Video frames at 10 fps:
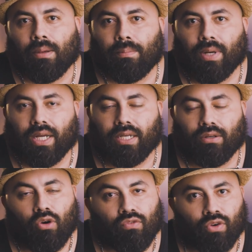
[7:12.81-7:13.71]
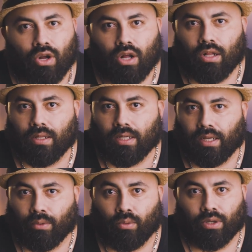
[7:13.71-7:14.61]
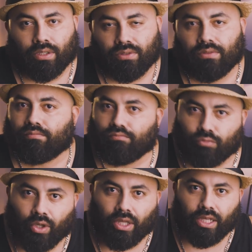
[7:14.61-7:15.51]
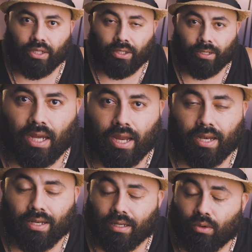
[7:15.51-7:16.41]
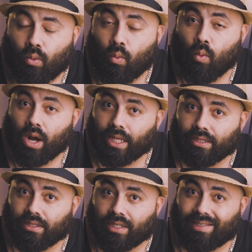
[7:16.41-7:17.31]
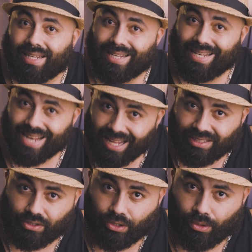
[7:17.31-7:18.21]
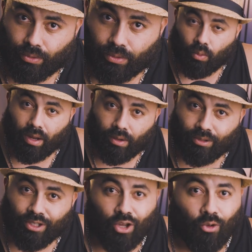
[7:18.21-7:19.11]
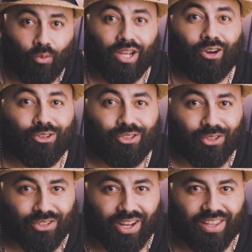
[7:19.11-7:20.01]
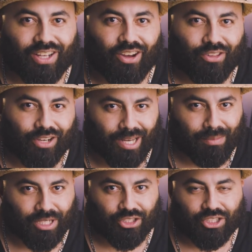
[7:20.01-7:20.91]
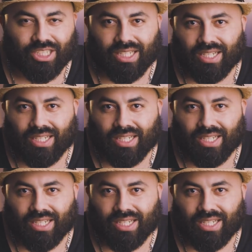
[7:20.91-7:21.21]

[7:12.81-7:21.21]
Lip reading: But overall, it works really good. And what does it not do? Well, we also saw the other image.